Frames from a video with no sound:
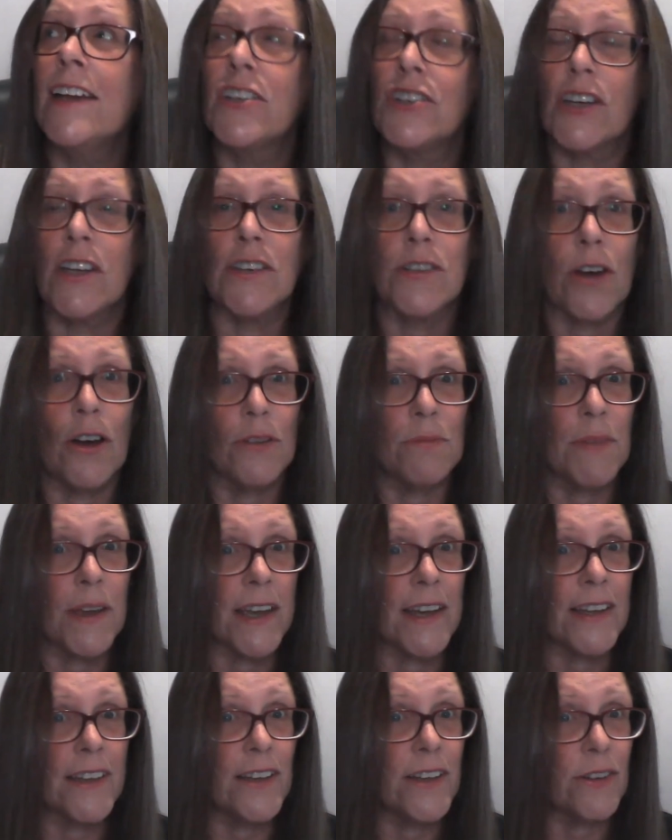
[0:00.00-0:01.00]
she told me
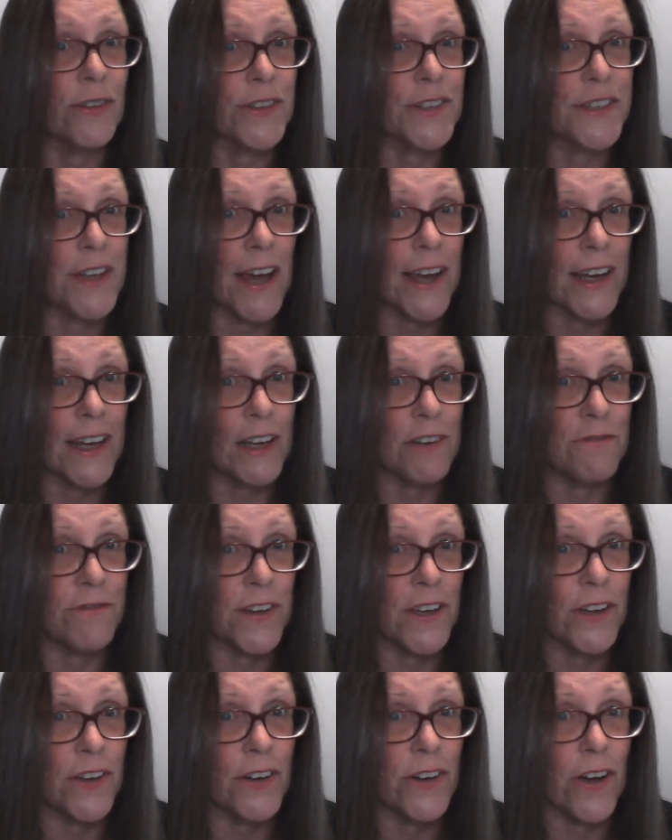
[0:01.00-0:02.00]
a little saying for
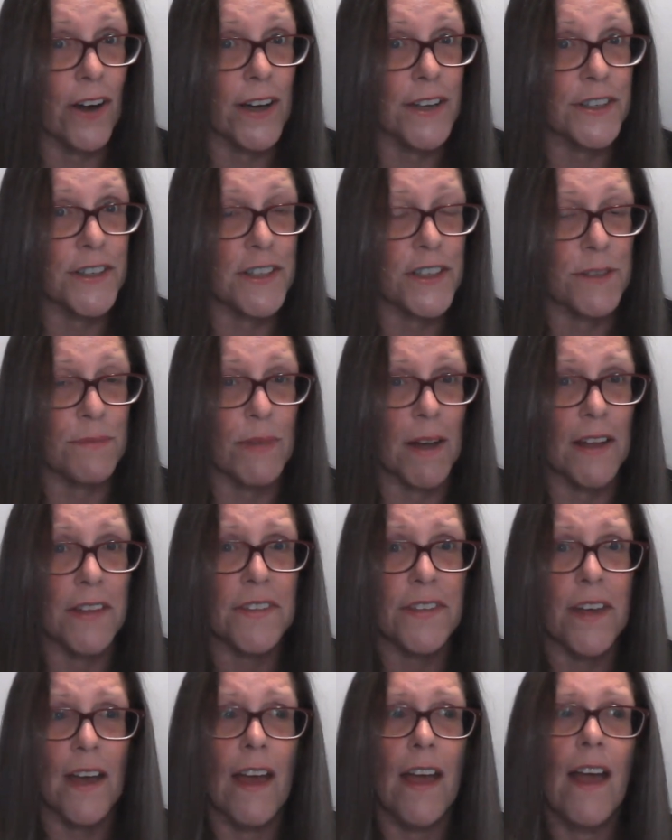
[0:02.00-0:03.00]
you guys this month